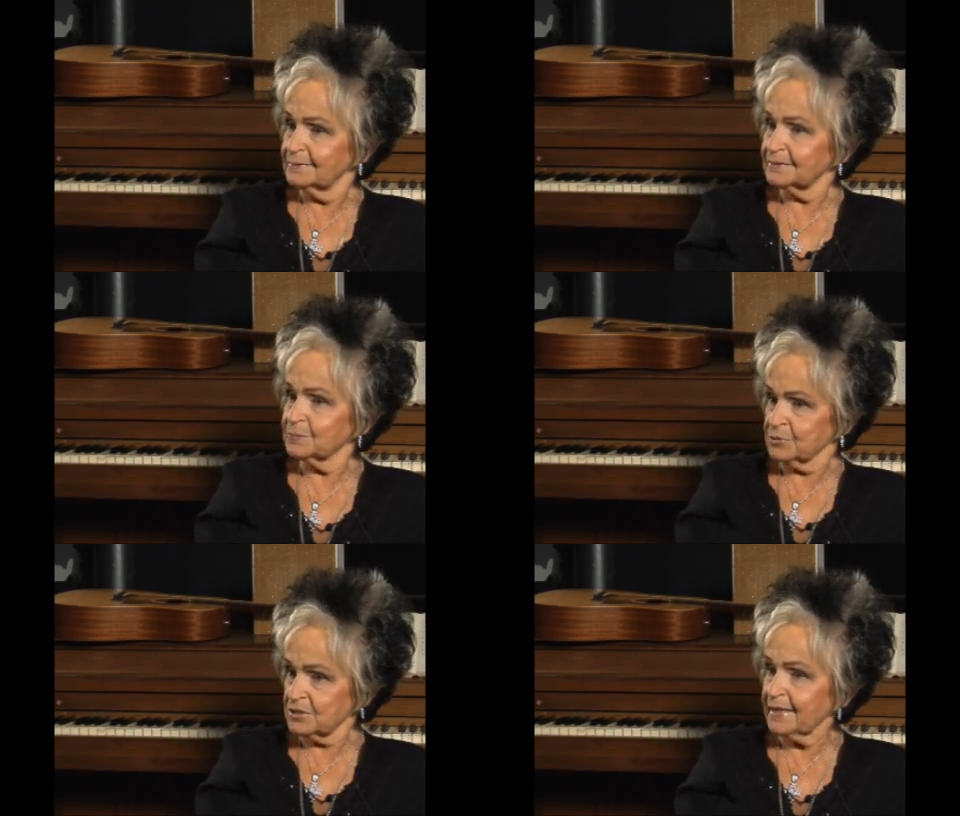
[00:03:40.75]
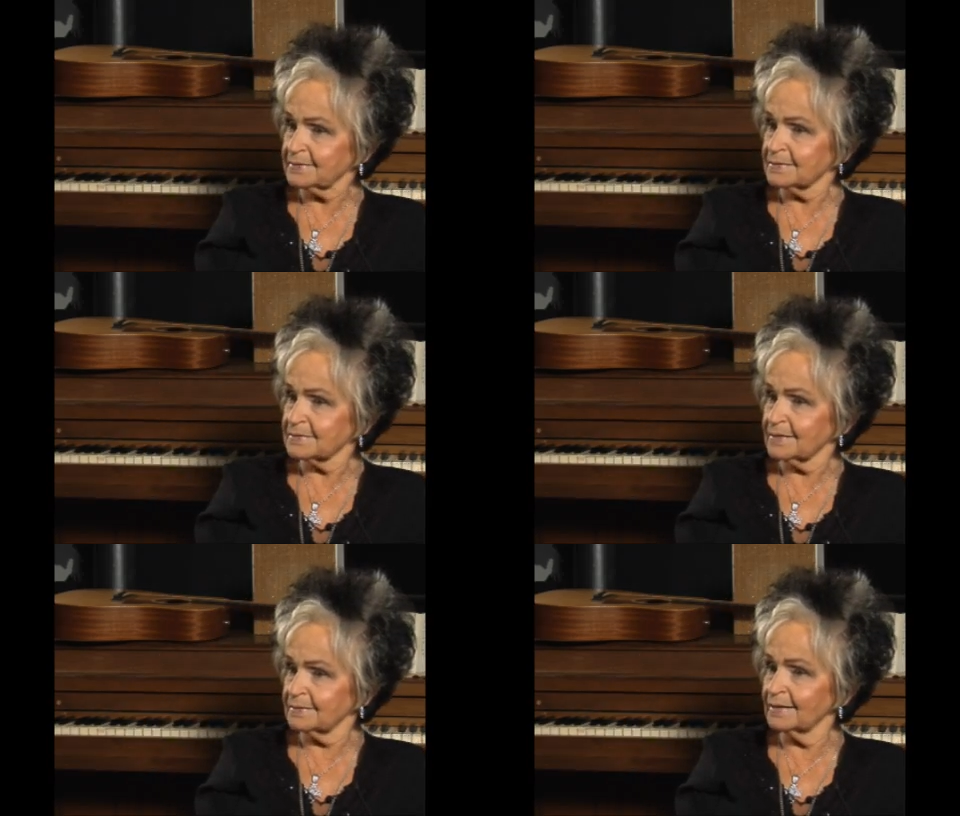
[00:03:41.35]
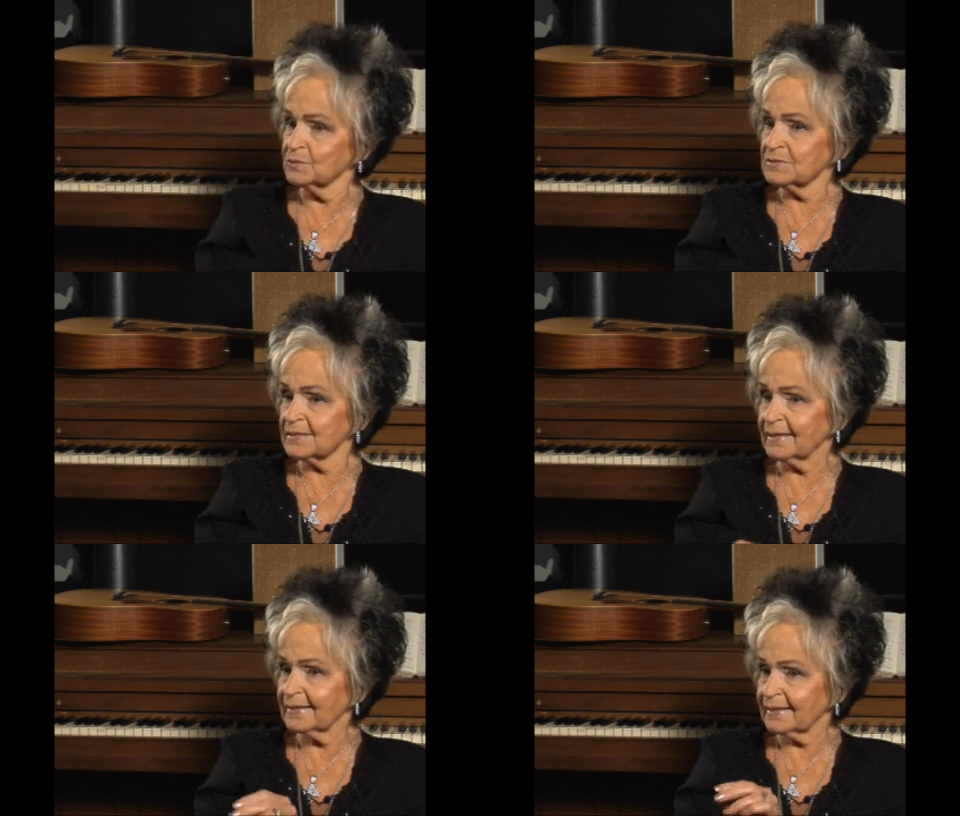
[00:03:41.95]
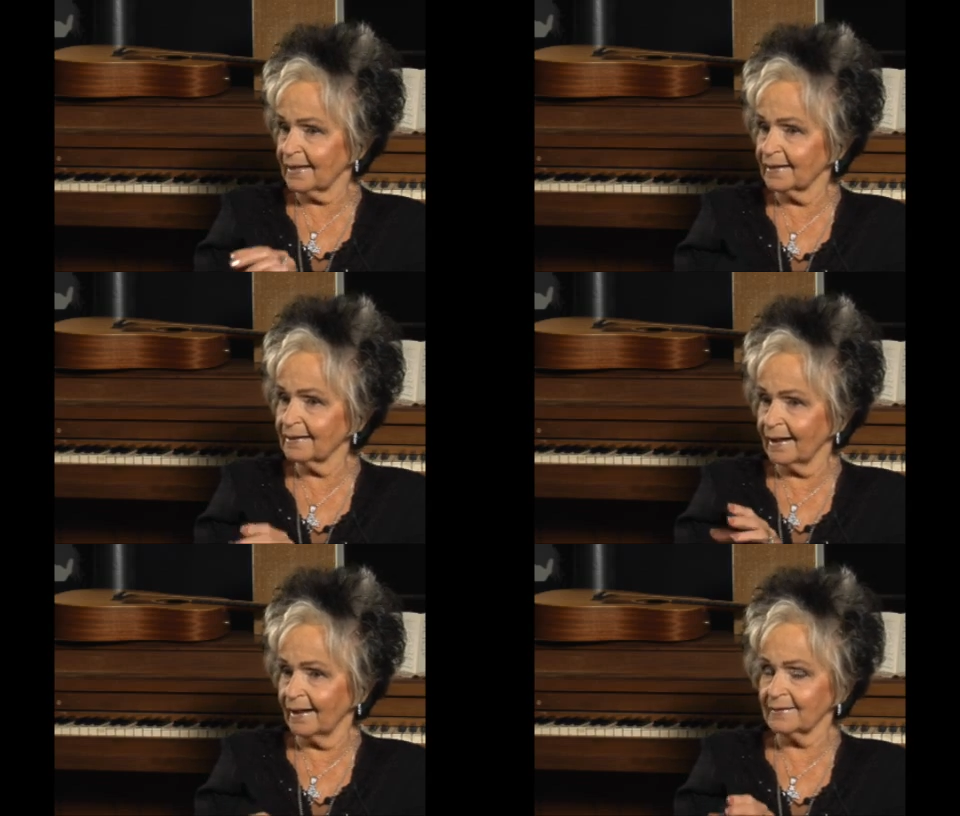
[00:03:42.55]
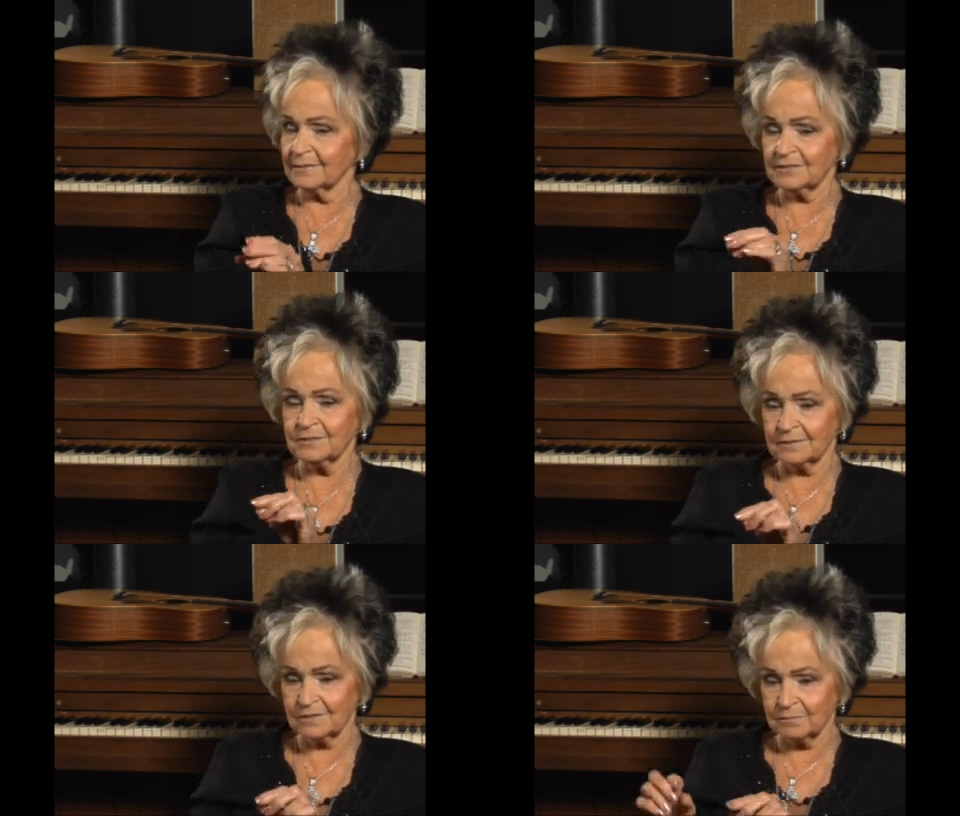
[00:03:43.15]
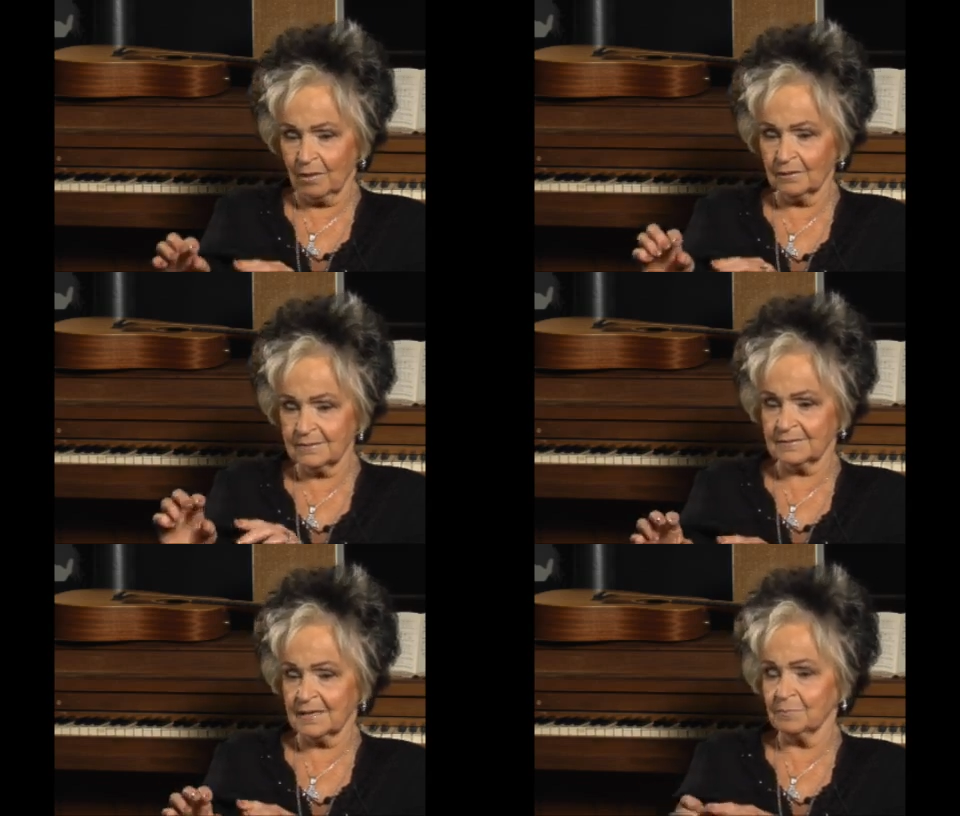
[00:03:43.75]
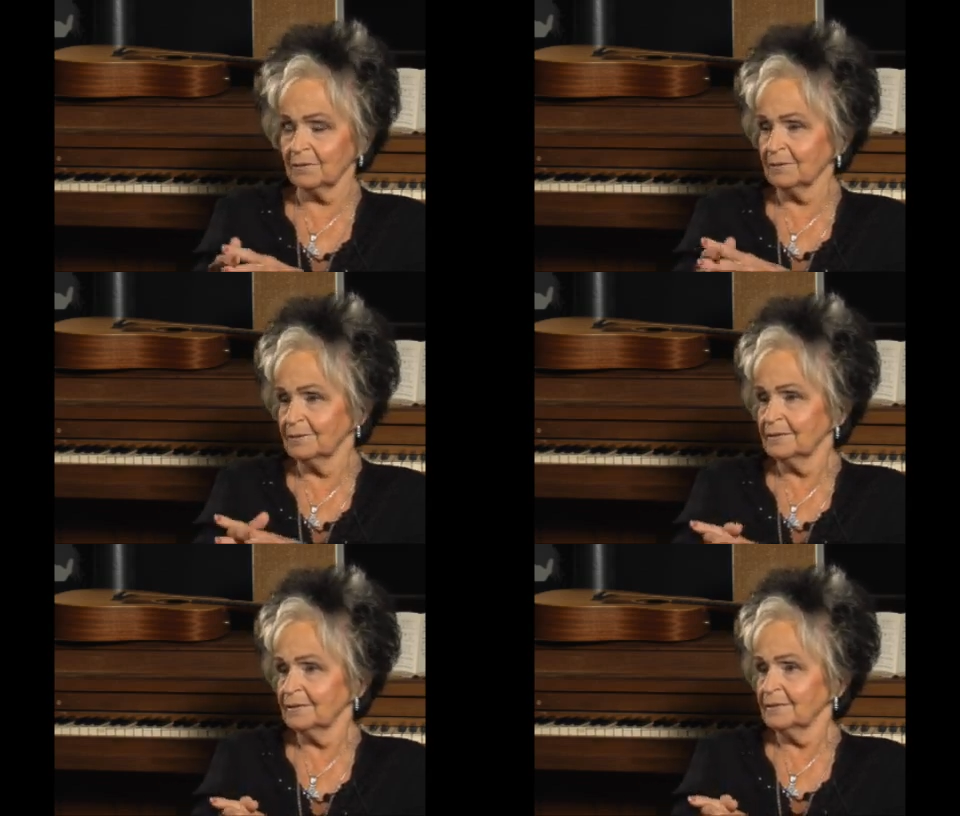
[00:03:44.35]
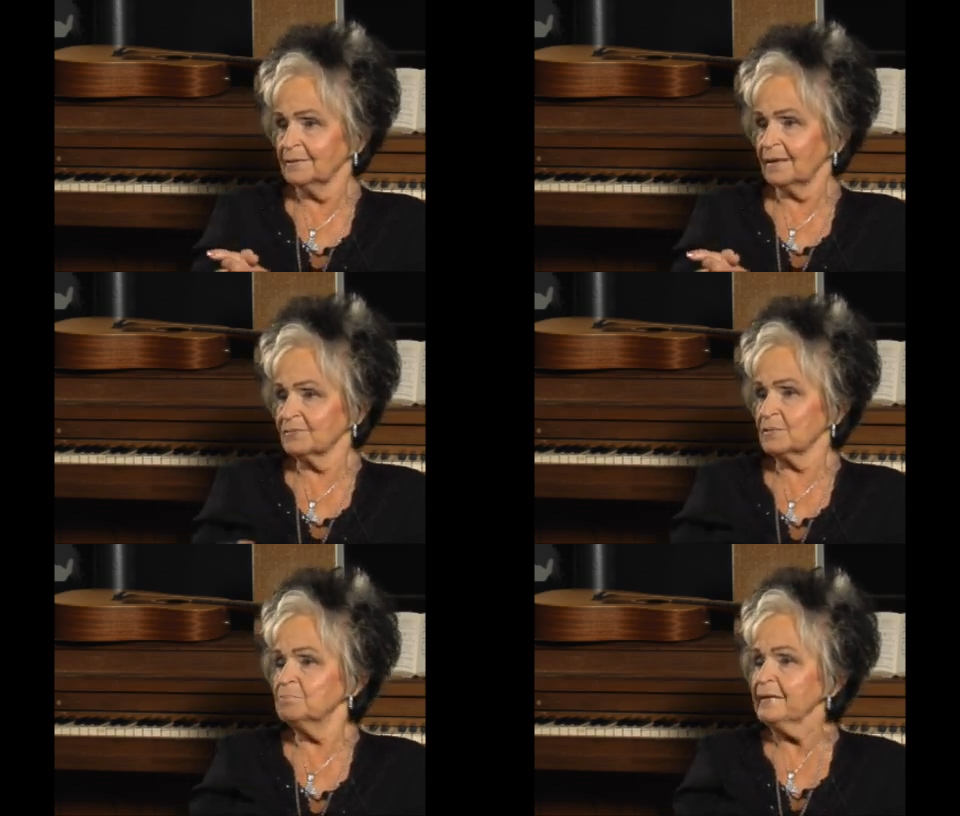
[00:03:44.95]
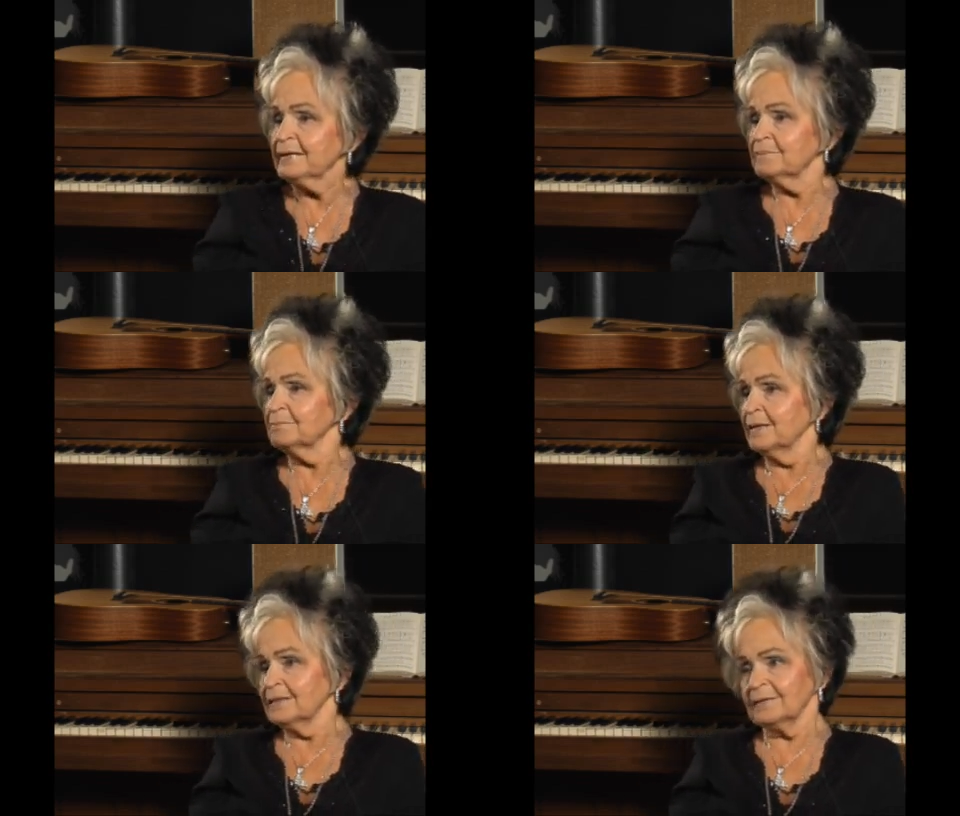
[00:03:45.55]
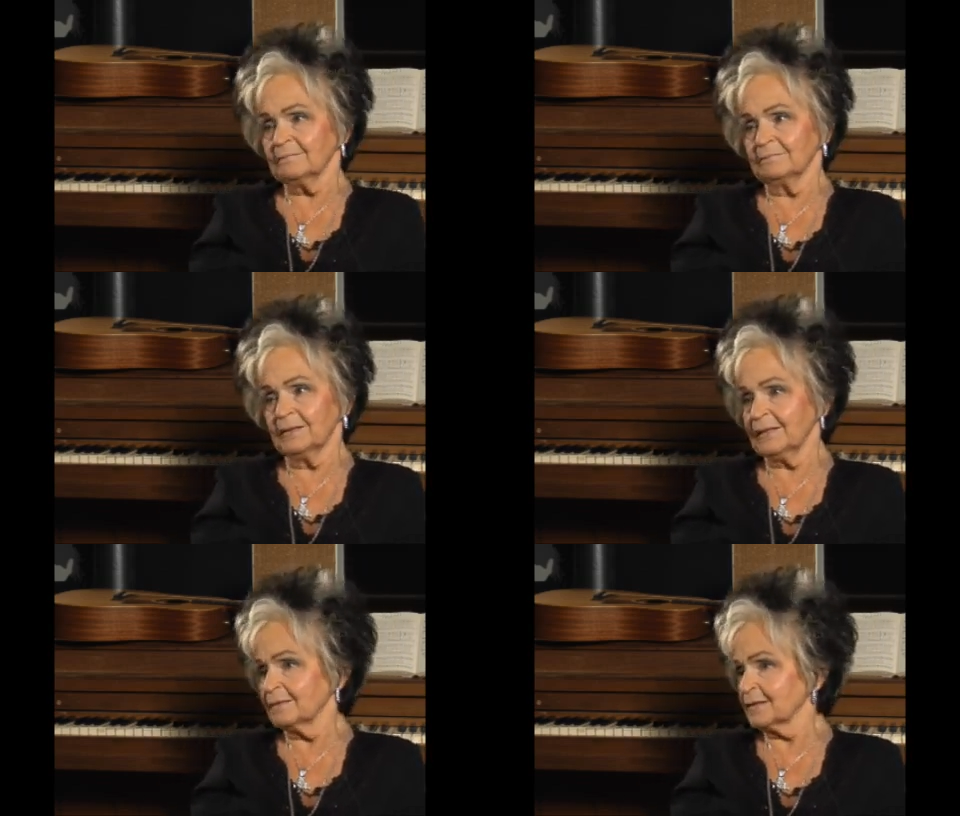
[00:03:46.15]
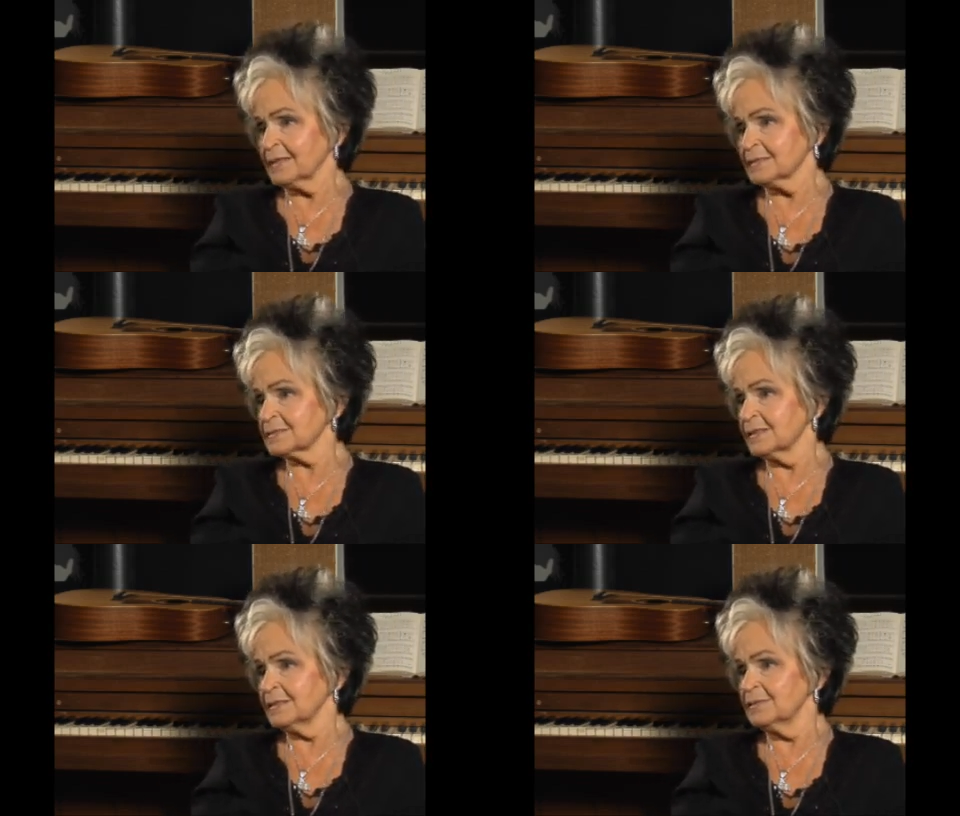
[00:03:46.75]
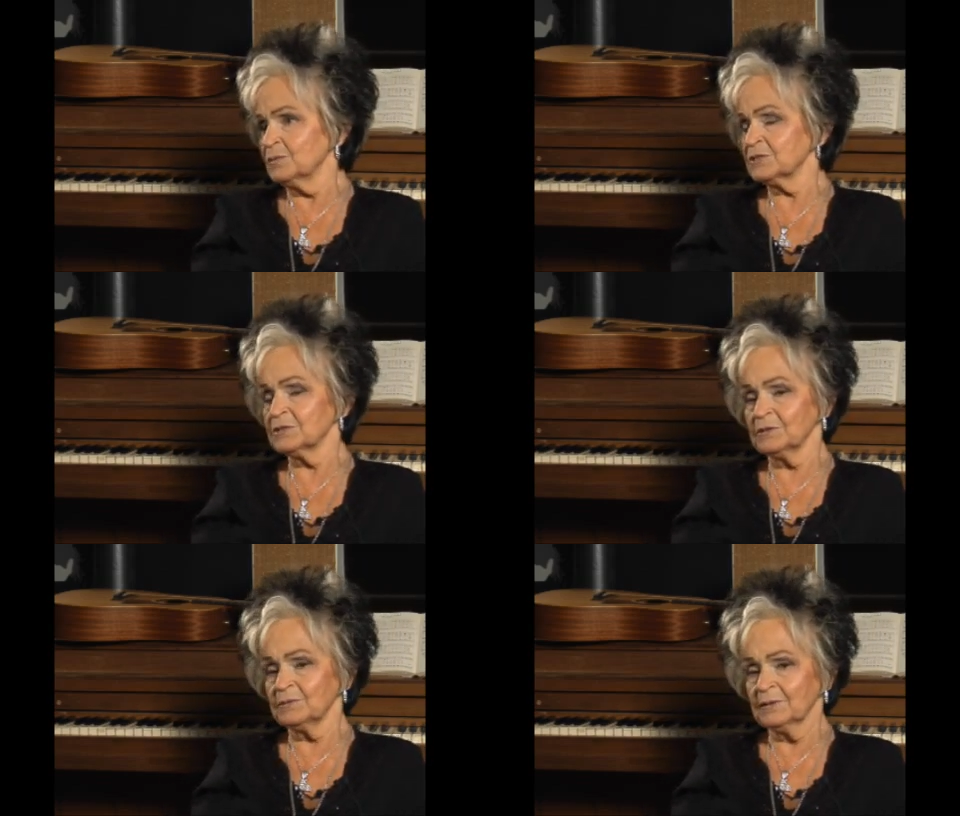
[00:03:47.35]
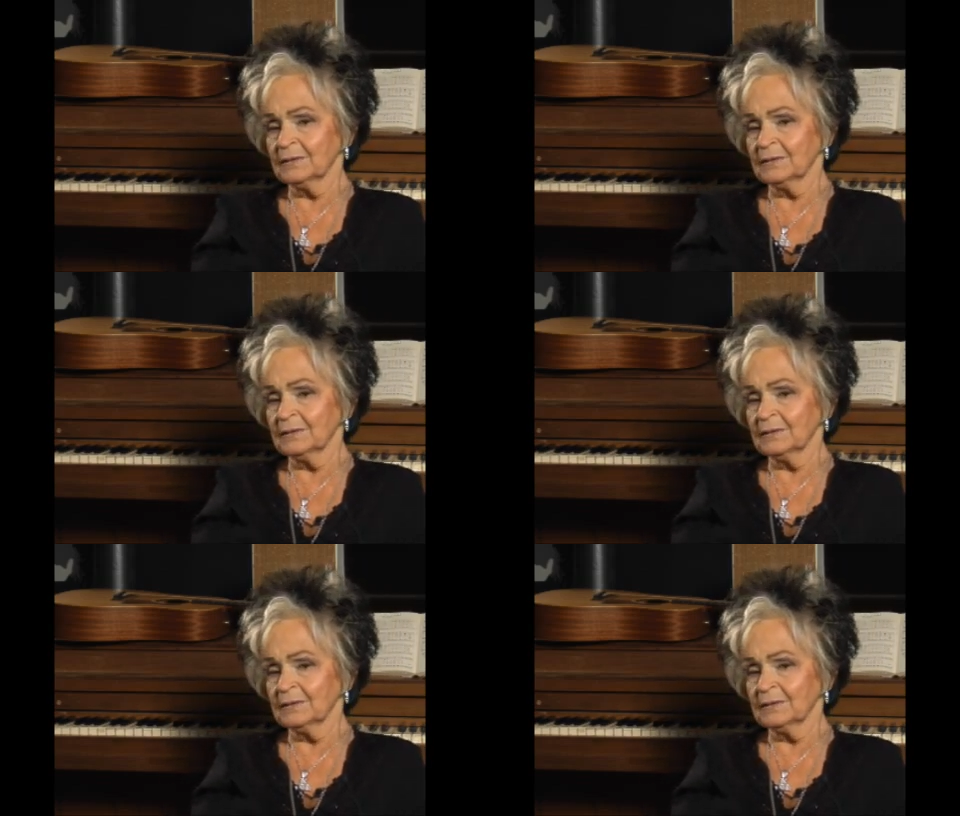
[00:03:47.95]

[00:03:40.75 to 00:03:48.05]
to protect us. That was the kind of guy. That's just a small example of the many, many, many things that he would do